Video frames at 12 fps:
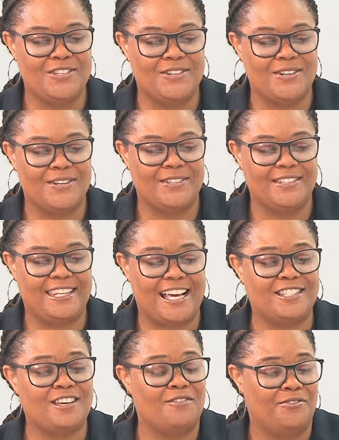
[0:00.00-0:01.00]
you know,
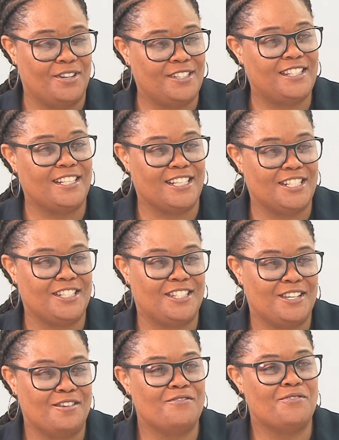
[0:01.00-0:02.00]
that's our first
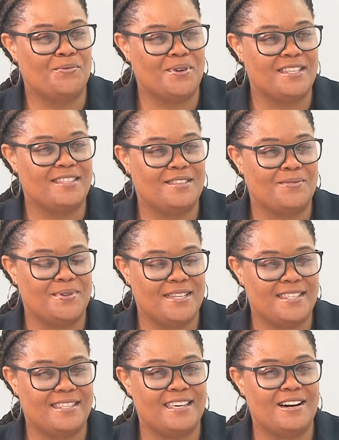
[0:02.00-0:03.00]
initiative
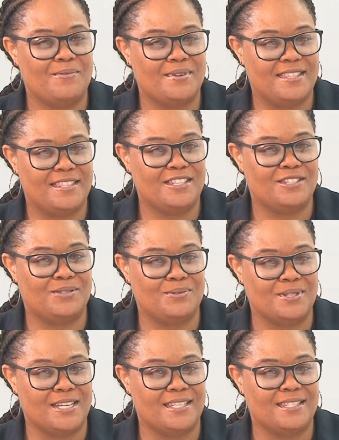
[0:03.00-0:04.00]
with the
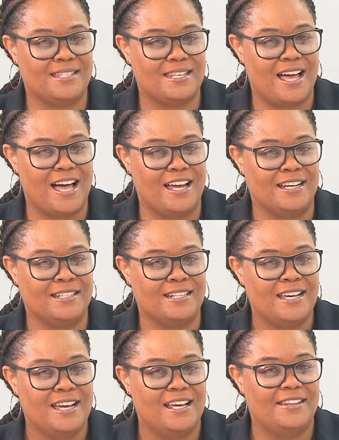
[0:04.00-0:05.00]
students,
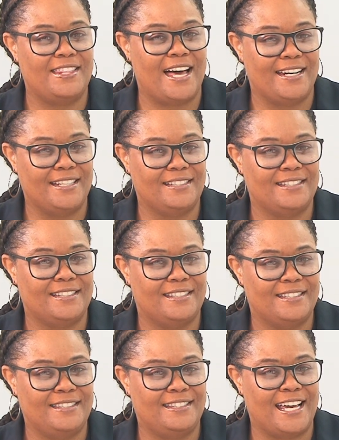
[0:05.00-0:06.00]
and that
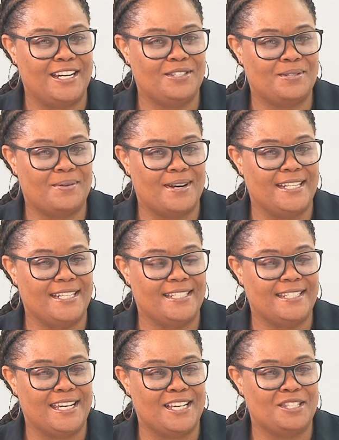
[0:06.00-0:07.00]
is quite
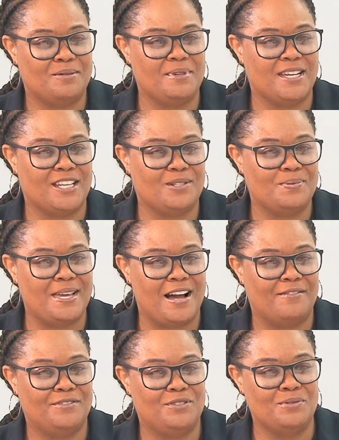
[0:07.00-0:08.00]
intense because we
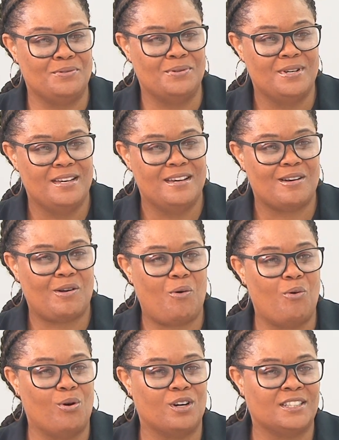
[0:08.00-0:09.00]
have to
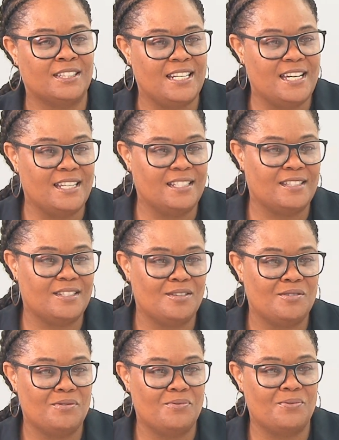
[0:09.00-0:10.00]
coordinate
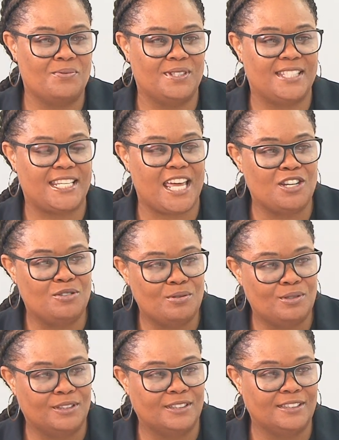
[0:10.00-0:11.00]

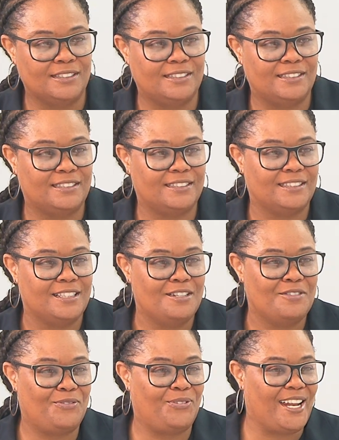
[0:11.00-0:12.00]
schedules,
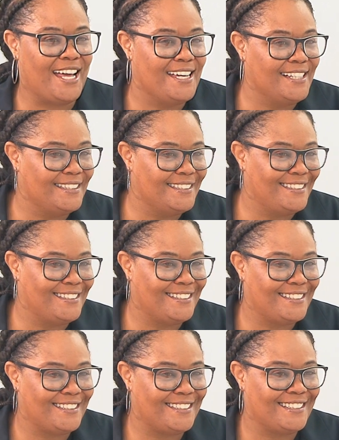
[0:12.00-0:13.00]
flights,